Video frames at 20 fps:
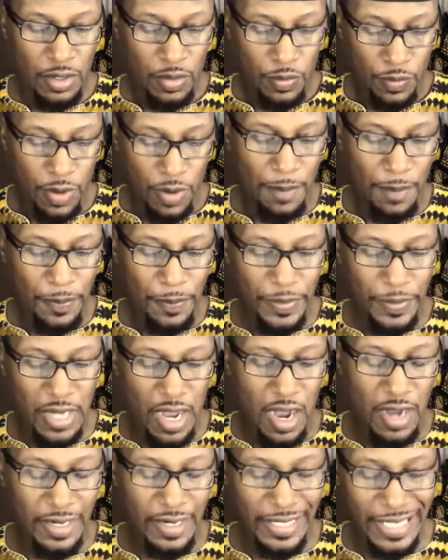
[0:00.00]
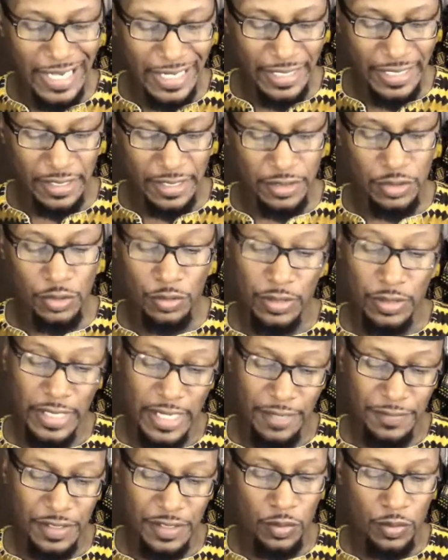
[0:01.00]
Wampanoag Indians who
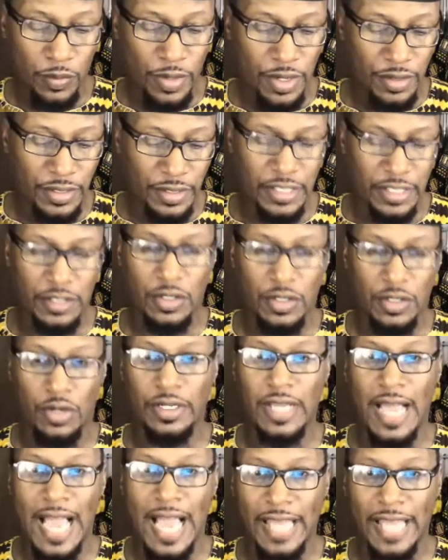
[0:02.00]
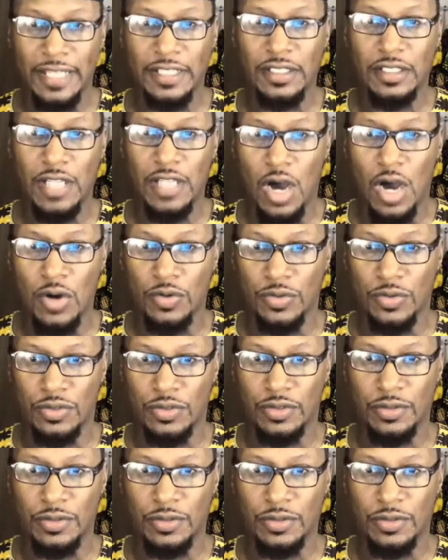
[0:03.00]
lived in the wilderness on the island's coast.